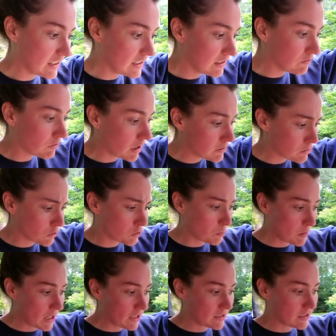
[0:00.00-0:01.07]
in
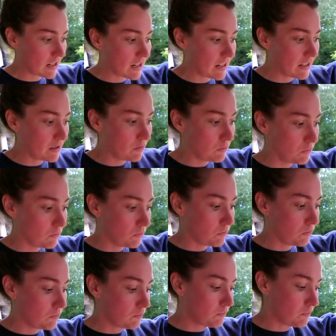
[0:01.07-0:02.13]
retrospect, I
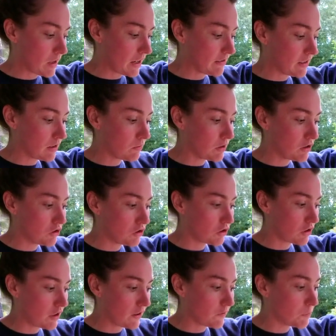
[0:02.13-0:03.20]
think we should
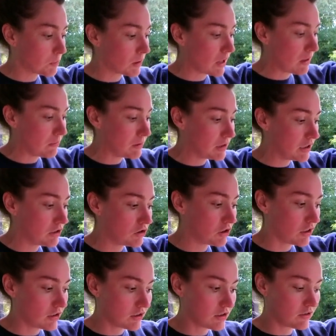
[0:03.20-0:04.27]
have probably
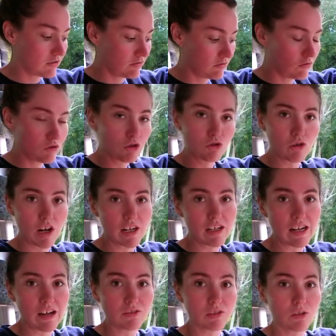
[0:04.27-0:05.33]
just straightened
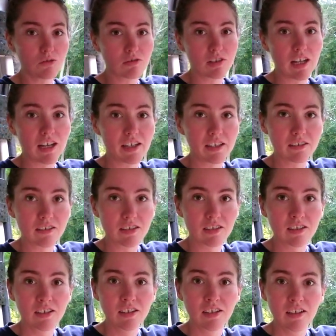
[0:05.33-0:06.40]
out those lines
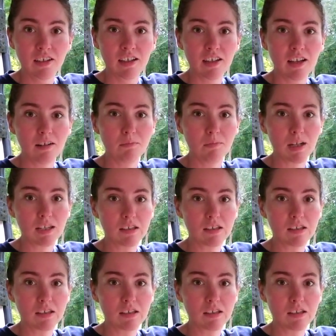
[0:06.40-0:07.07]
and made